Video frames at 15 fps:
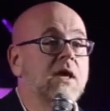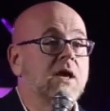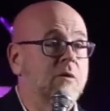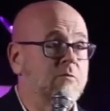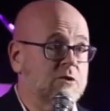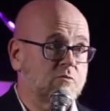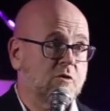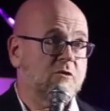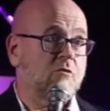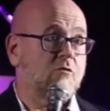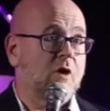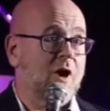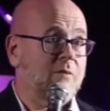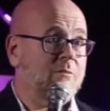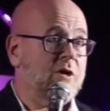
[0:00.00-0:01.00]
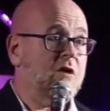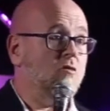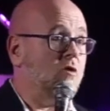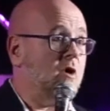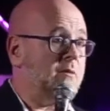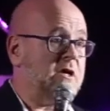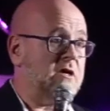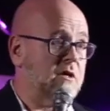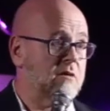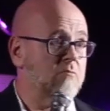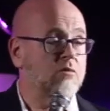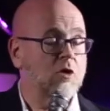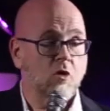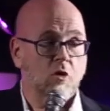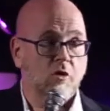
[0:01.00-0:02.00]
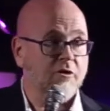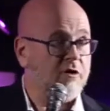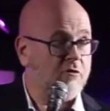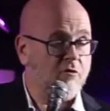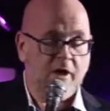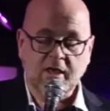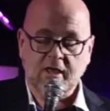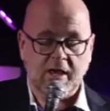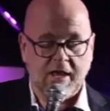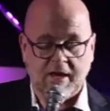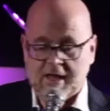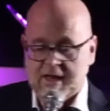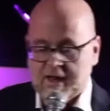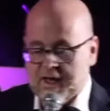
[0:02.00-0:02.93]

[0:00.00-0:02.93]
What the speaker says: Him and his brother Robbie grew up at Young and Bloor. They're great Canadian